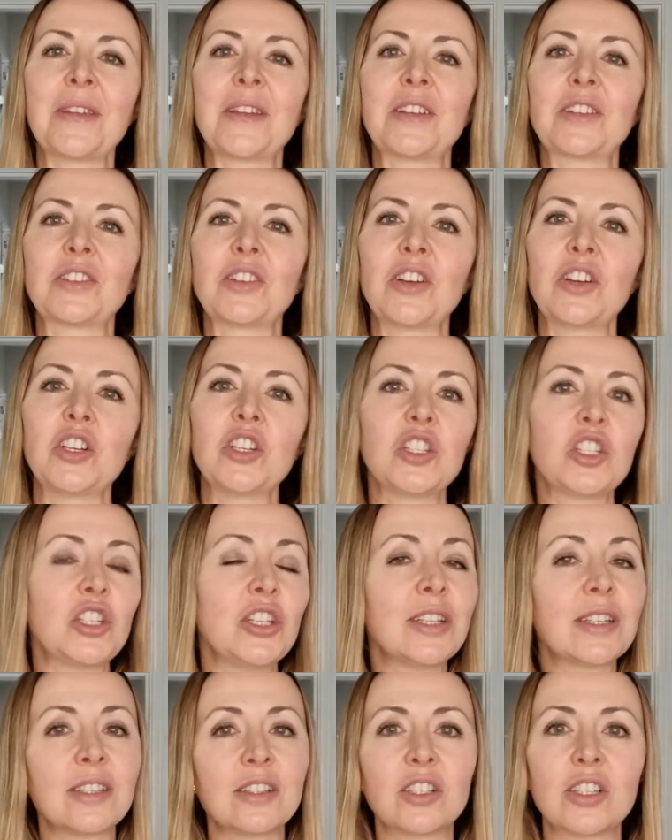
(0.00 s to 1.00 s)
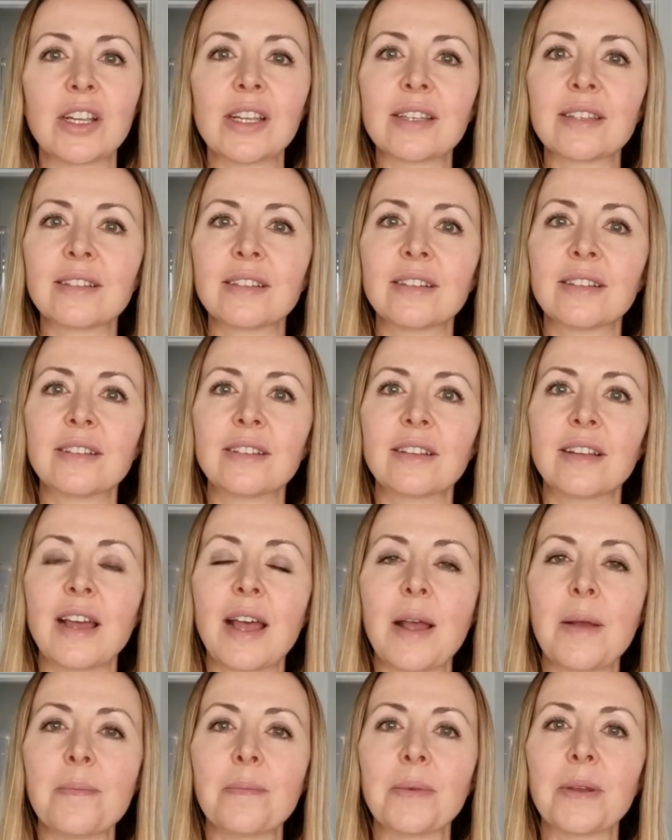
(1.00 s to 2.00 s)
So she suggested
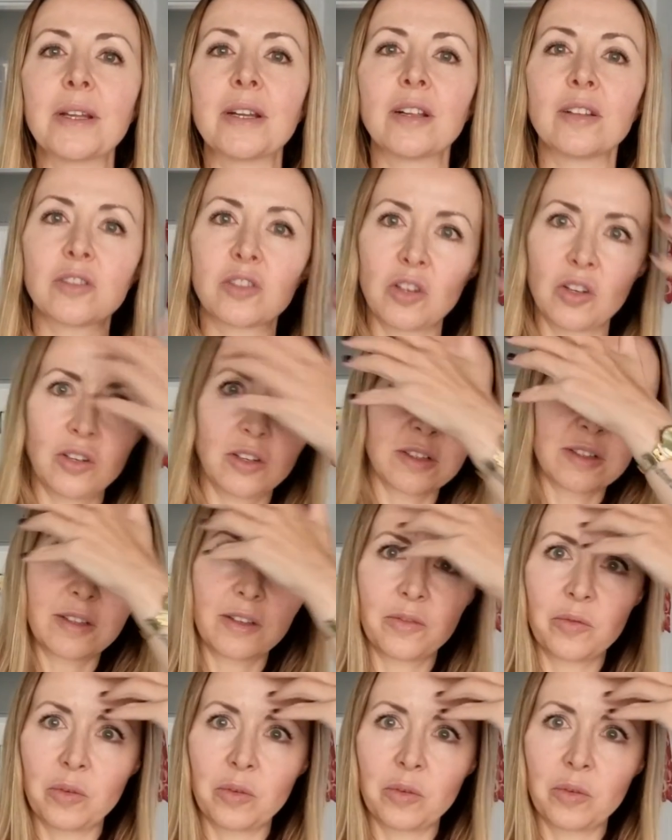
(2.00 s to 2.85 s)
an alternative